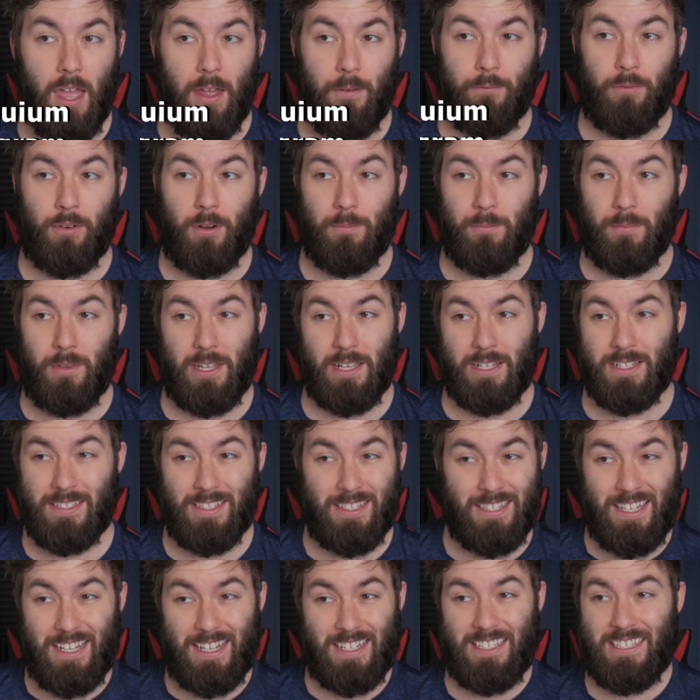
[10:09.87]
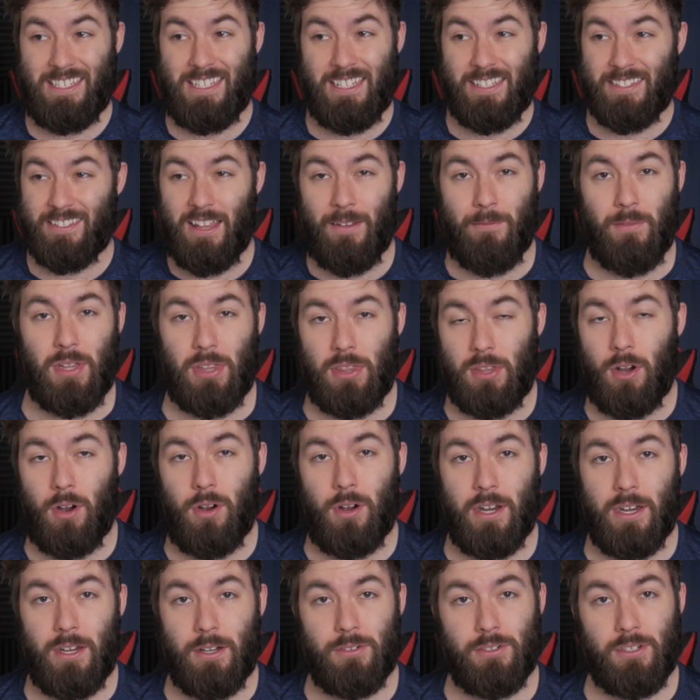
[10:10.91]
from like 6 to
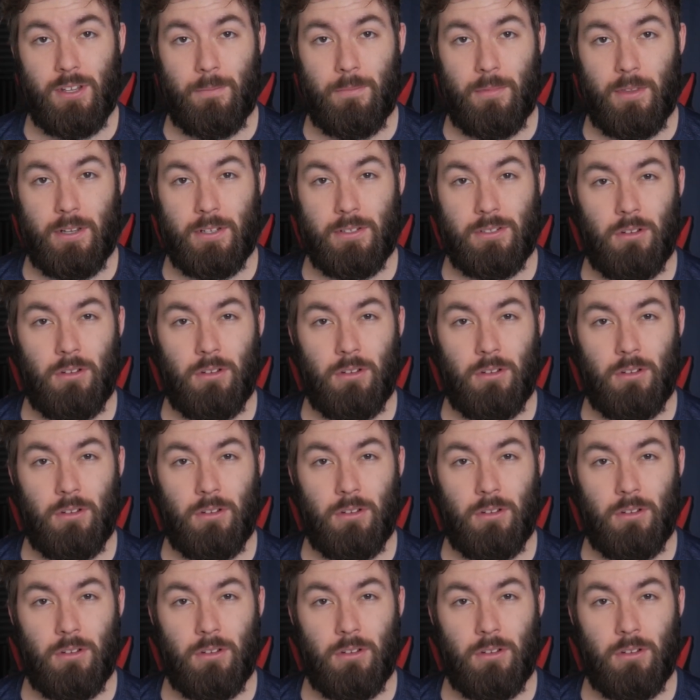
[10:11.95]
7:30 or something.